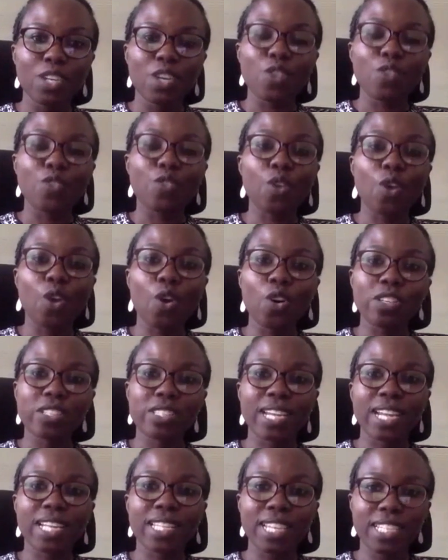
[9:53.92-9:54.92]
for
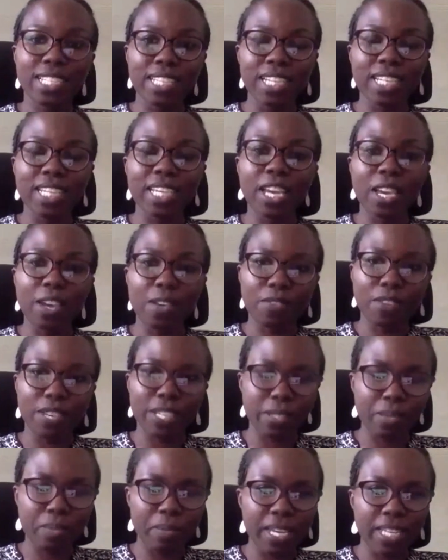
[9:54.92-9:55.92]
strategic
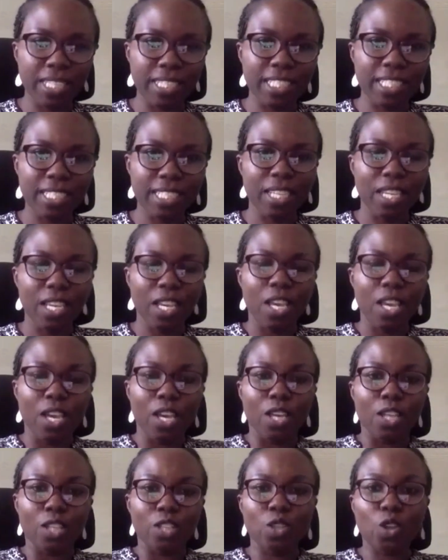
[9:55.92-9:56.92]
investment.
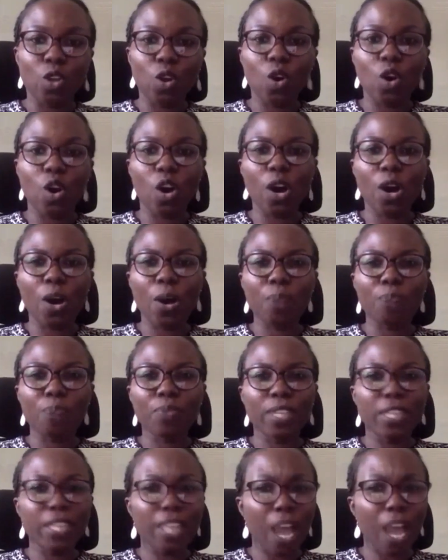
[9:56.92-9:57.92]
So
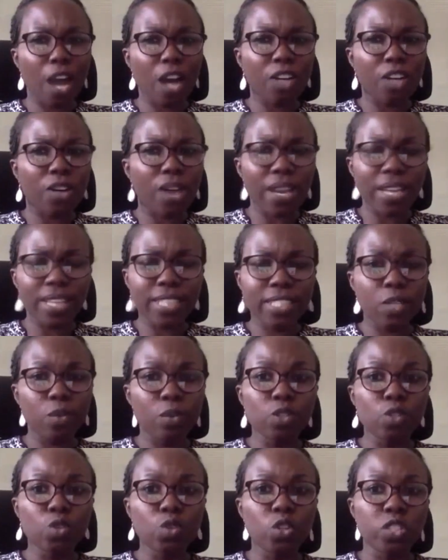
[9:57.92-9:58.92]
now, currently, we
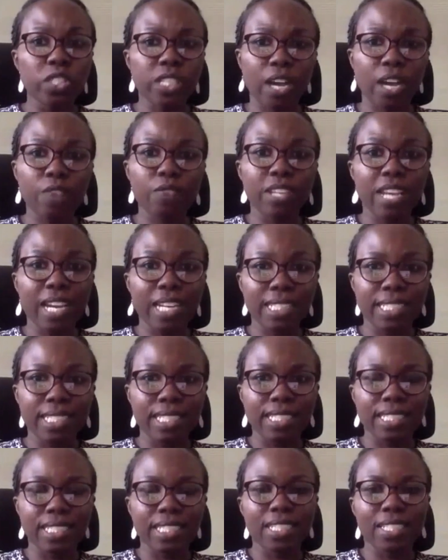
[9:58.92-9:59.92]
do not have that
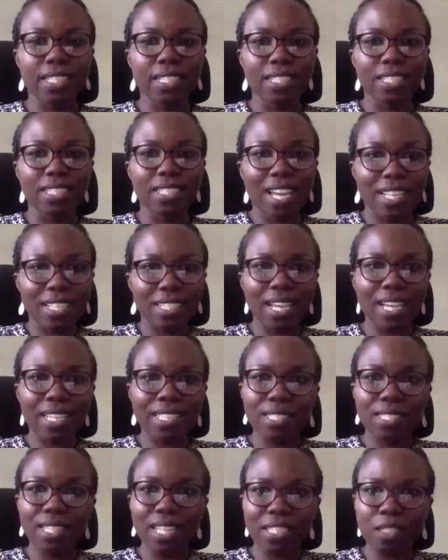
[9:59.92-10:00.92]

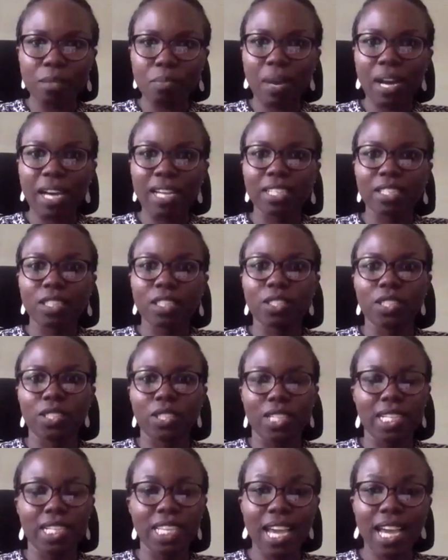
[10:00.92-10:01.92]
land bank
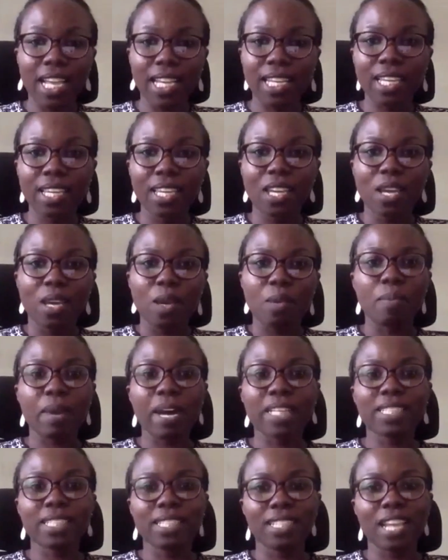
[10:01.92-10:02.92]
clearly,
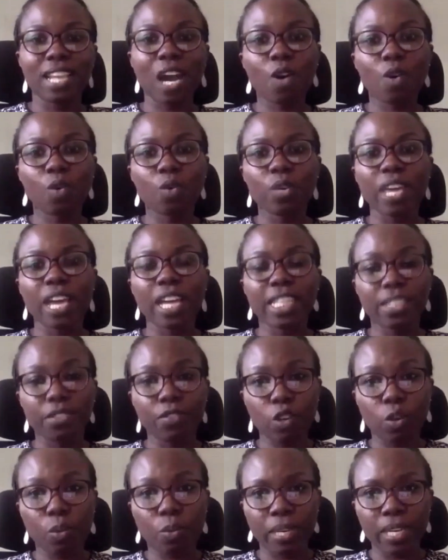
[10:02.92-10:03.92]
but now we are
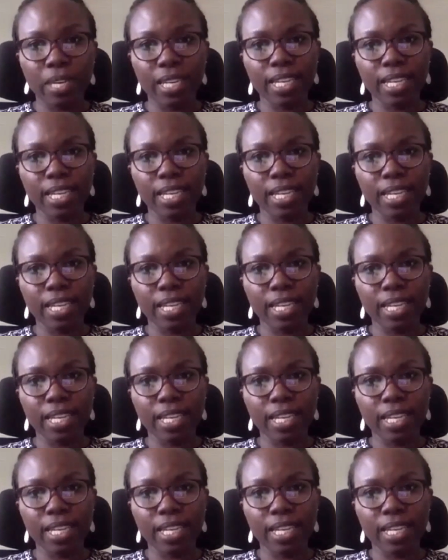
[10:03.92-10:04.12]
developing it